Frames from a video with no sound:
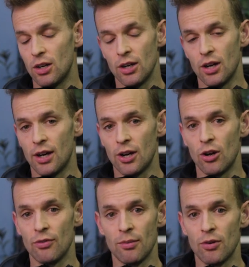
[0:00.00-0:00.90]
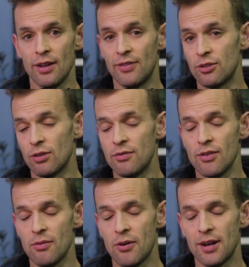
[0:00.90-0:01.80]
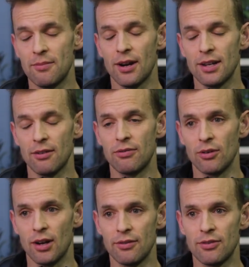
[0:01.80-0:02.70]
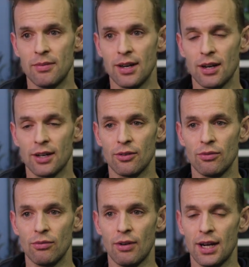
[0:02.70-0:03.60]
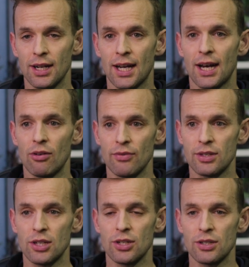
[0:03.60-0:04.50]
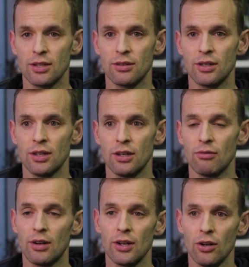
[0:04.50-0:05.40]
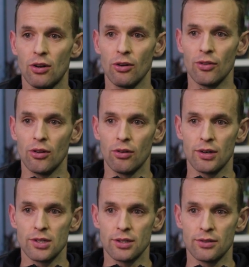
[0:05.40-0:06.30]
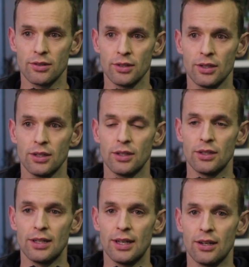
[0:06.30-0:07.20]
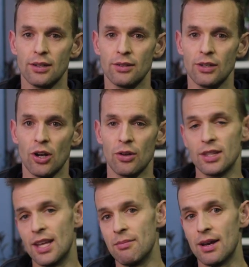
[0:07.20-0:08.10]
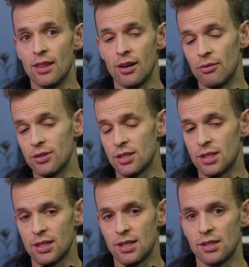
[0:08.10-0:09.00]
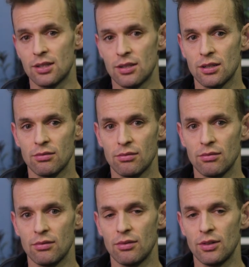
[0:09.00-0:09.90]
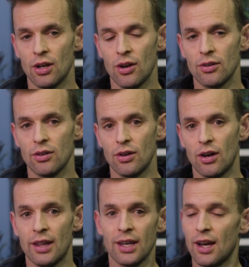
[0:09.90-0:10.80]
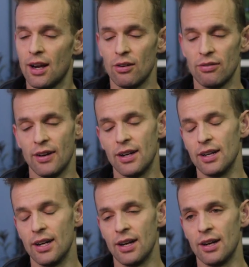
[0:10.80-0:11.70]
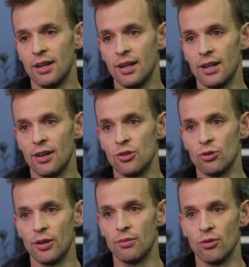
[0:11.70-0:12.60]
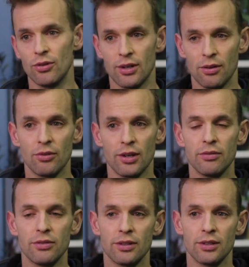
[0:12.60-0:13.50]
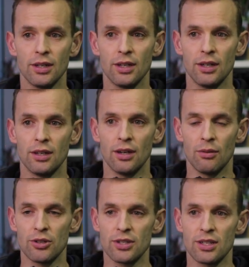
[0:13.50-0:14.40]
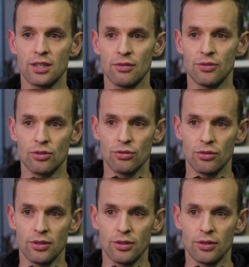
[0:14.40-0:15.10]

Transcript: I don't know if that's right for everybody, but I did feel like for me I could run a little harder in the sessions and run a little longer in the long runs. And did that mean that it was a success? I think I had a lot of fun and I enjoyed it more than I would have, and I wasn't as stiff and sore.